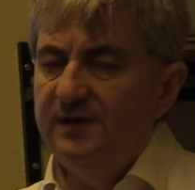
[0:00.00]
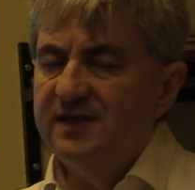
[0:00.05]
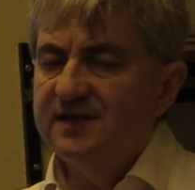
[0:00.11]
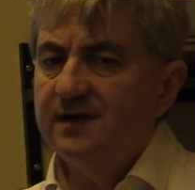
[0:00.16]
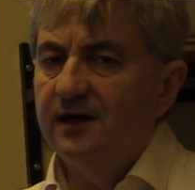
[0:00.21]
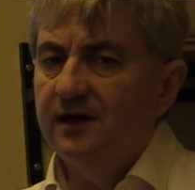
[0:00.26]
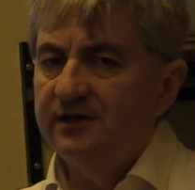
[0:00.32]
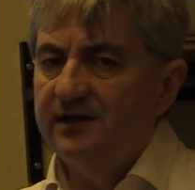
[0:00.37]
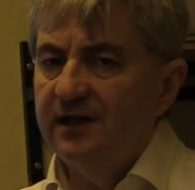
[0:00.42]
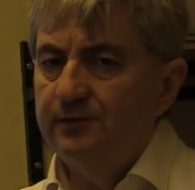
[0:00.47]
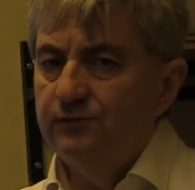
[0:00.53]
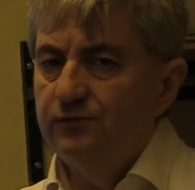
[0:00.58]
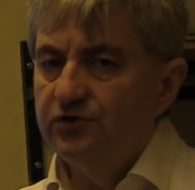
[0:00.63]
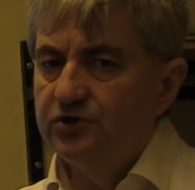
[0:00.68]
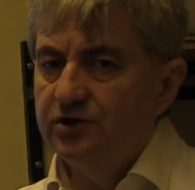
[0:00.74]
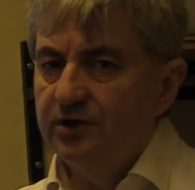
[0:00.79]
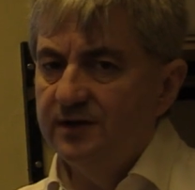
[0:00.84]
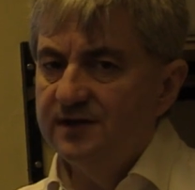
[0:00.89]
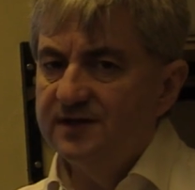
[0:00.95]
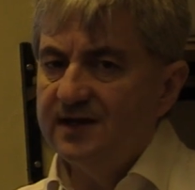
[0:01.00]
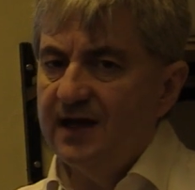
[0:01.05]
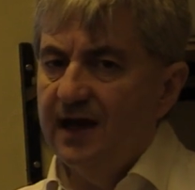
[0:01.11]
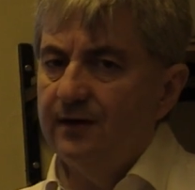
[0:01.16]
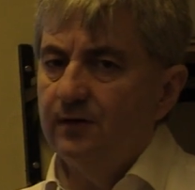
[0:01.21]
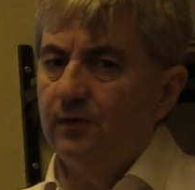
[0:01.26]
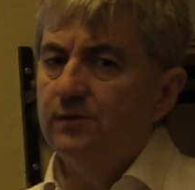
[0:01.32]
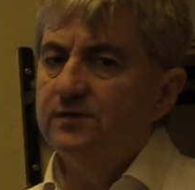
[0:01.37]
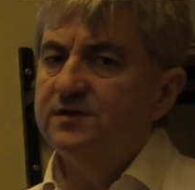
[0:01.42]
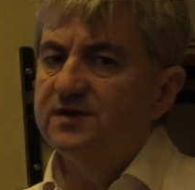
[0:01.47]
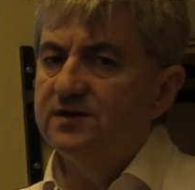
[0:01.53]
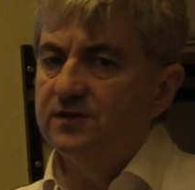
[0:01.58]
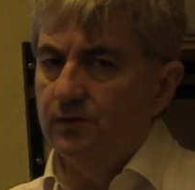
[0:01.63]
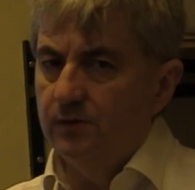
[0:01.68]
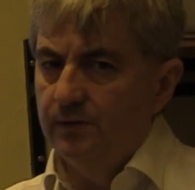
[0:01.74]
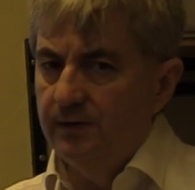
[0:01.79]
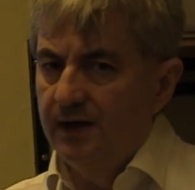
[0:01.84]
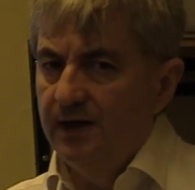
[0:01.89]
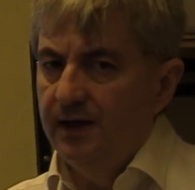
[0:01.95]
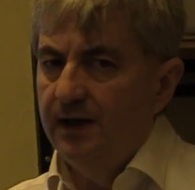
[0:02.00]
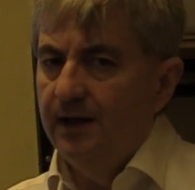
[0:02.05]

bizarre delusions are also